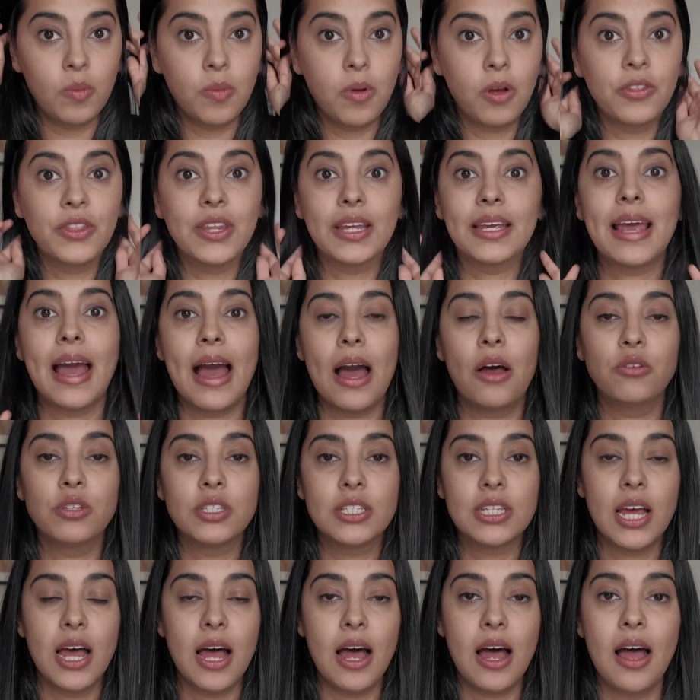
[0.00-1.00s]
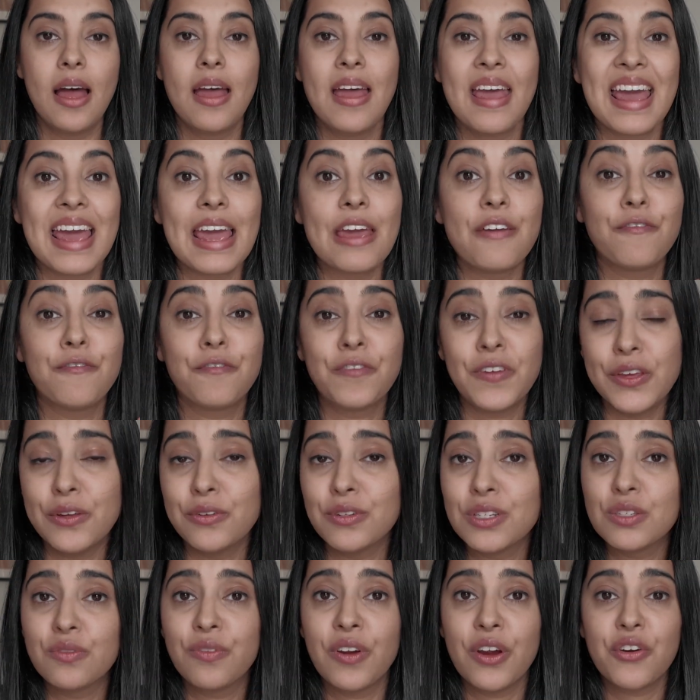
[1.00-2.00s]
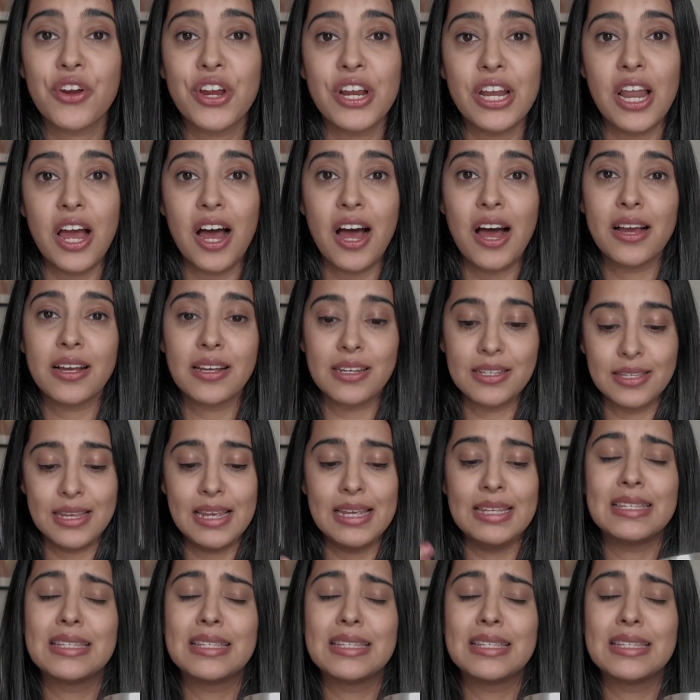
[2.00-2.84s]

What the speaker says: on the counter, it feels very luxe, it